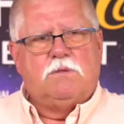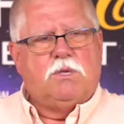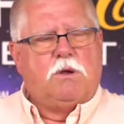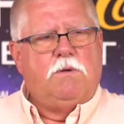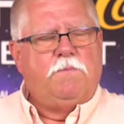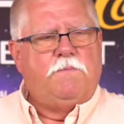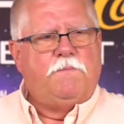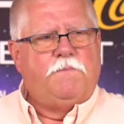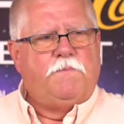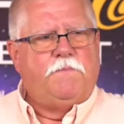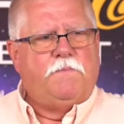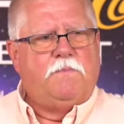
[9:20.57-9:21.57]
Sir?
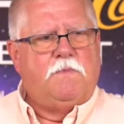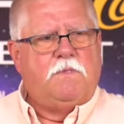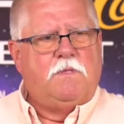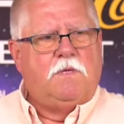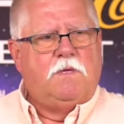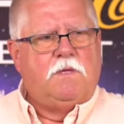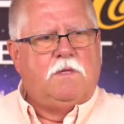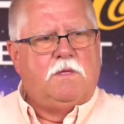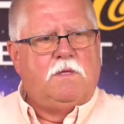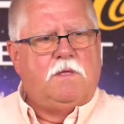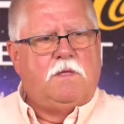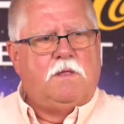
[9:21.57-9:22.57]
Do you need to go off
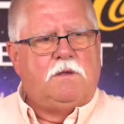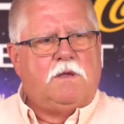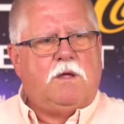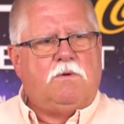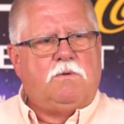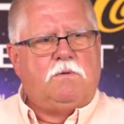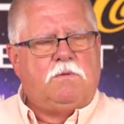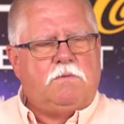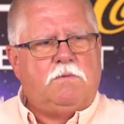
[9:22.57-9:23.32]
air? No.